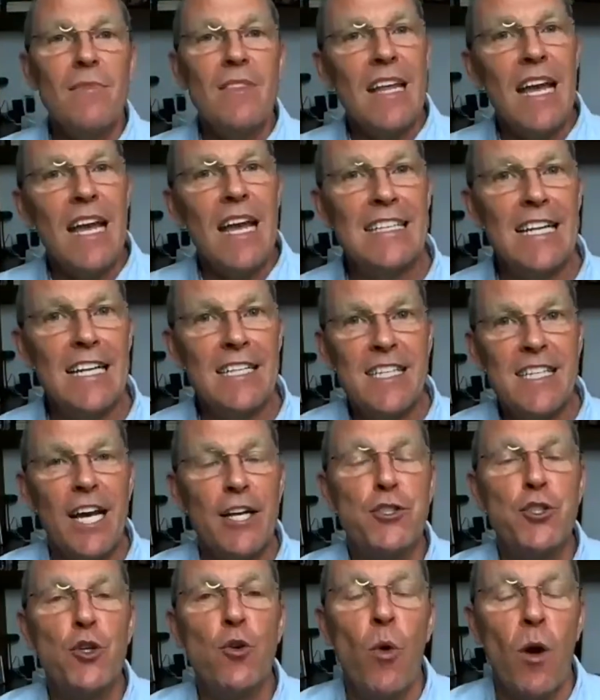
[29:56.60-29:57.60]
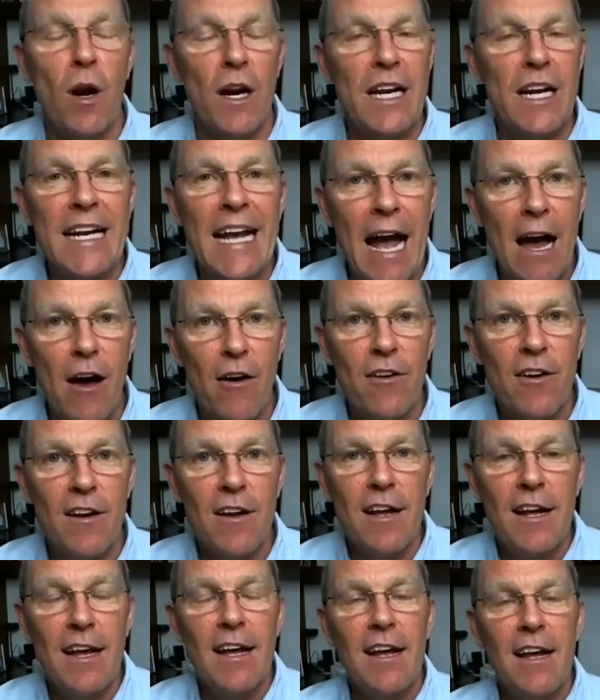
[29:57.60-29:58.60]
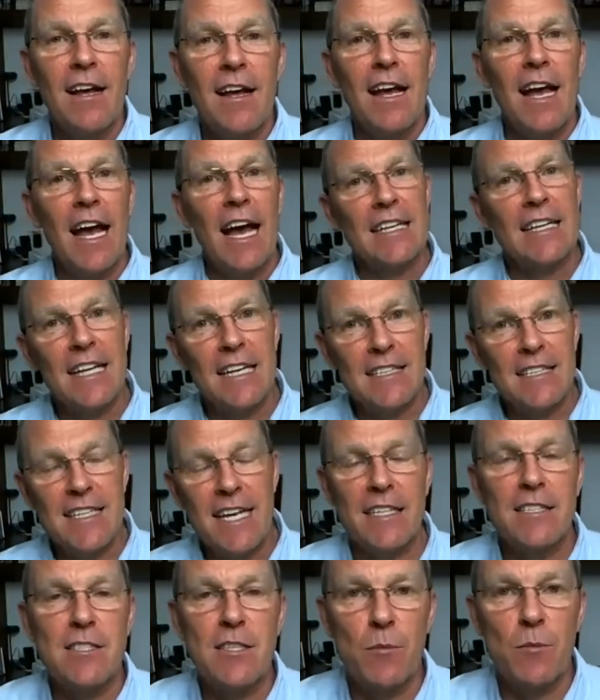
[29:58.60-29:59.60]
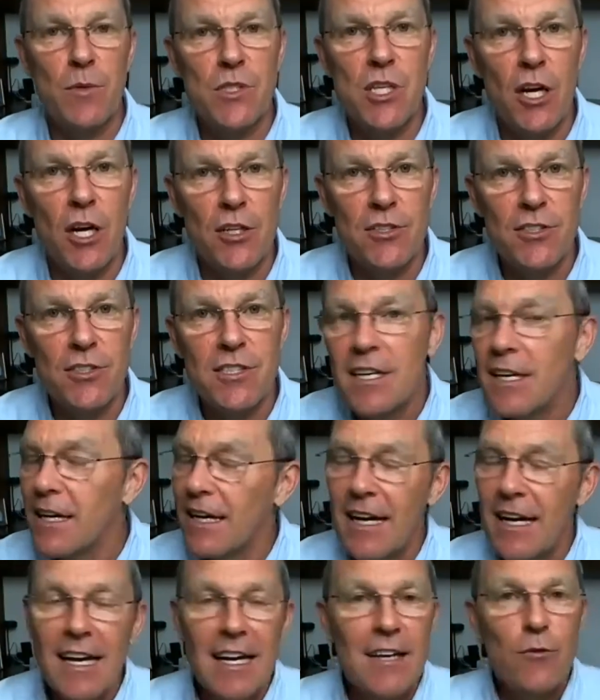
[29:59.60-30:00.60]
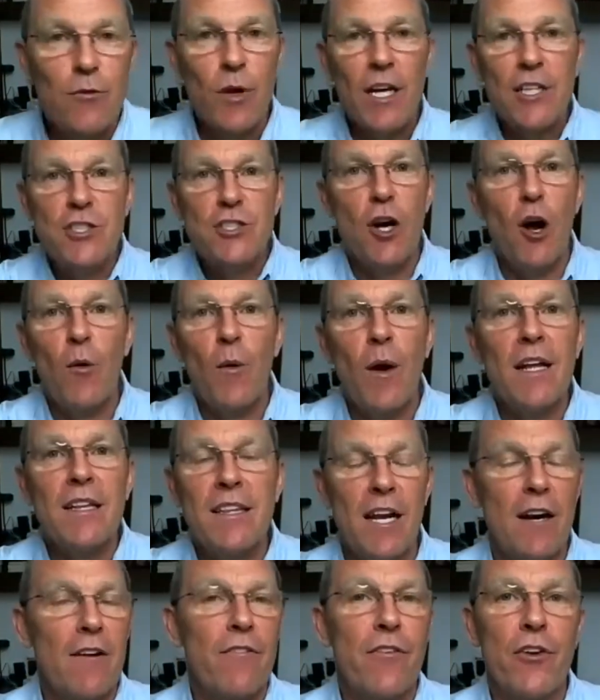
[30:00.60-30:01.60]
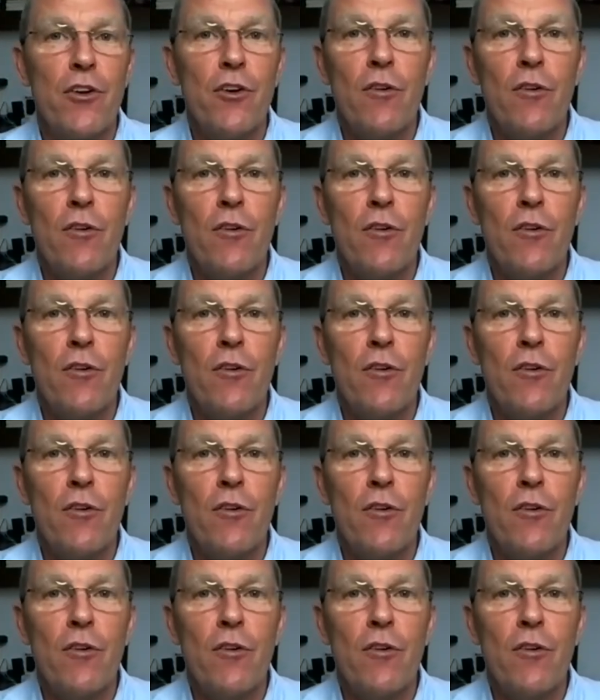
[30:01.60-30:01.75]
and let's get you working out, and let's get some results. It's all right there for you